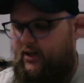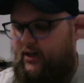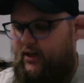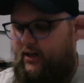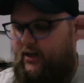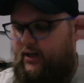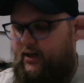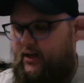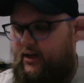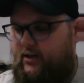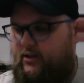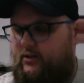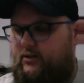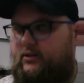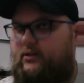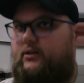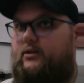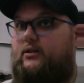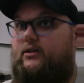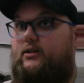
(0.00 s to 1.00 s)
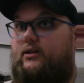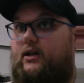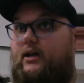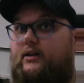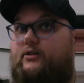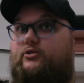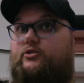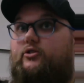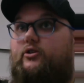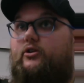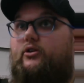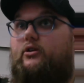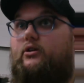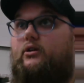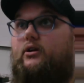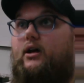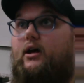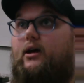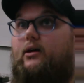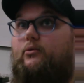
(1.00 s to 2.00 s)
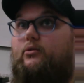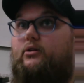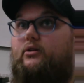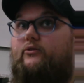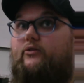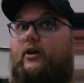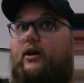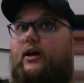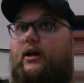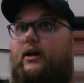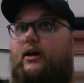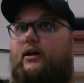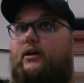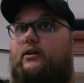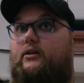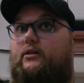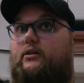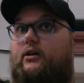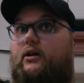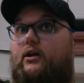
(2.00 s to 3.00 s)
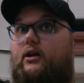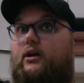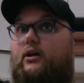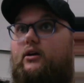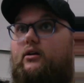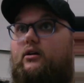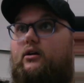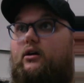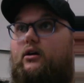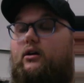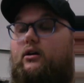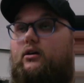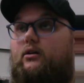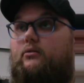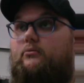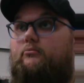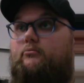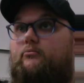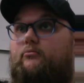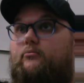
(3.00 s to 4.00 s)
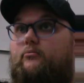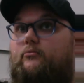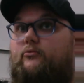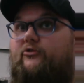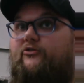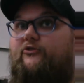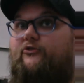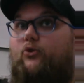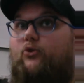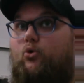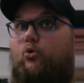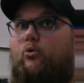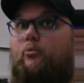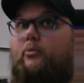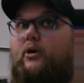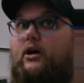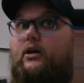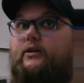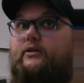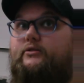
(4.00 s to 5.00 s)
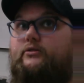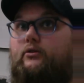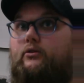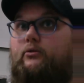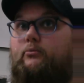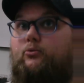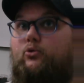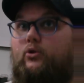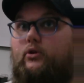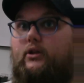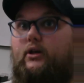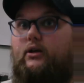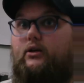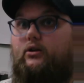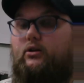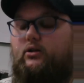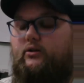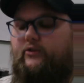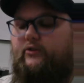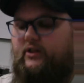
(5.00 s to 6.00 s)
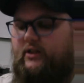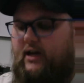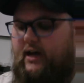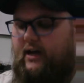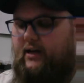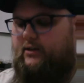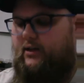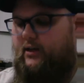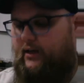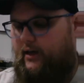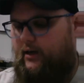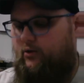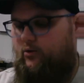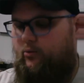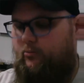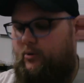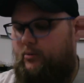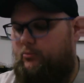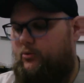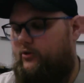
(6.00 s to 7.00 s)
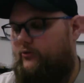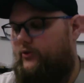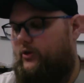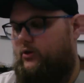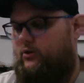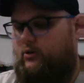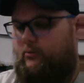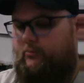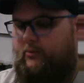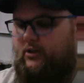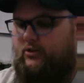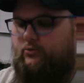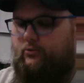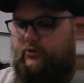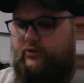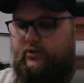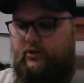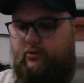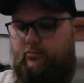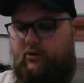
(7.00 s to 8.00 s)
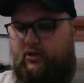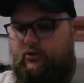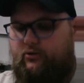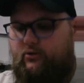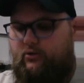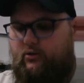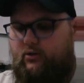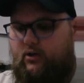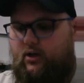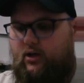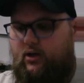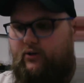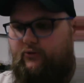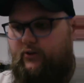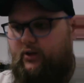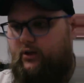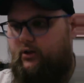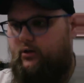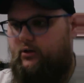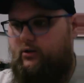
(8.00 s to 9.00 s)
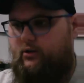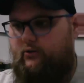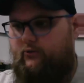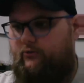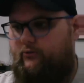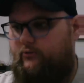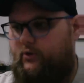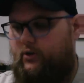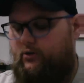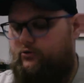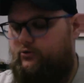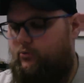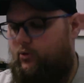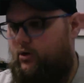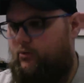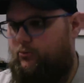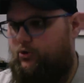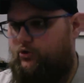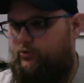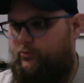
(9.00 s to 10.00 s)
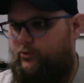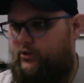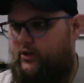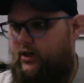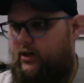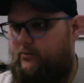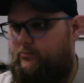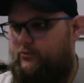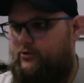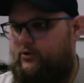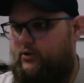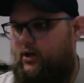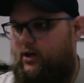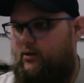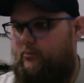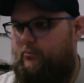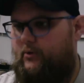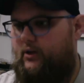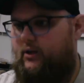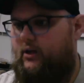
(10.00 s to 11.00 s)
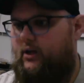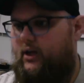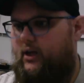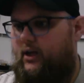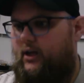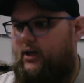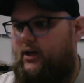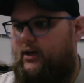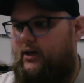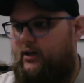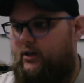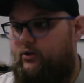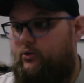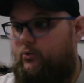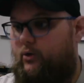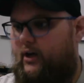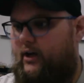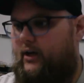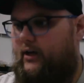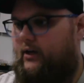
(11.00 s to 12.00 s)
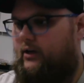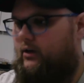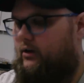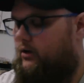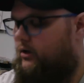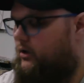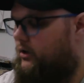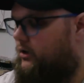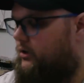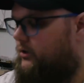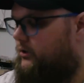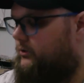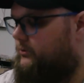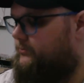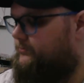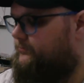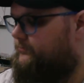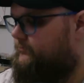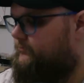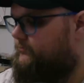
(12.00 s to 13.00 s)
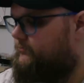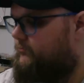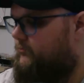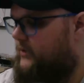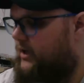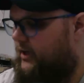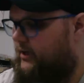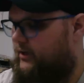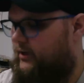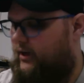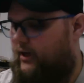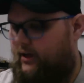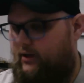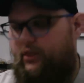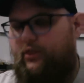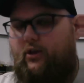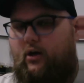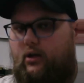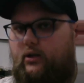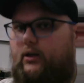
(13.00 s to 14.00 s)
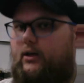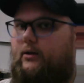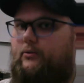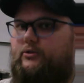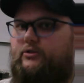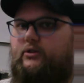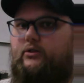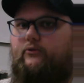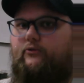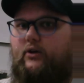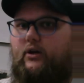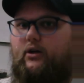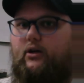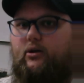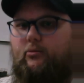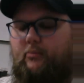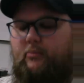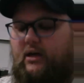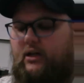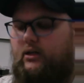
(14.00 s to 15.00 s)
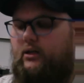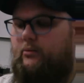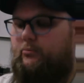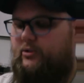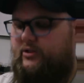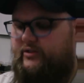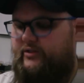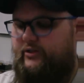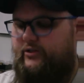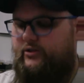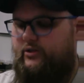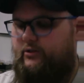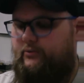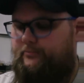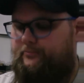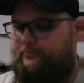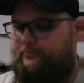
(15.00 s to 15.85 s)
and the next turn I would have had 4 bodies on the board that could have attacked. I can't remember if Gilgamesh was in the picture or not, if he could have, swung multiple times or not. But either way, I thought that I was in a very commanding position.